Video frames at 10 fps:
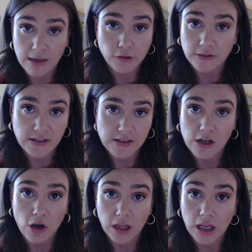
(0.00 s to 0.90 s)
level since
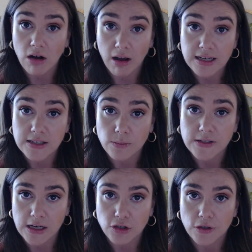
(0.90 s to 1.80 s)
the early 90s
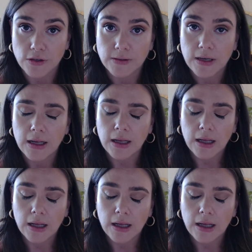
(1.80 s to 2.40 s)
recession.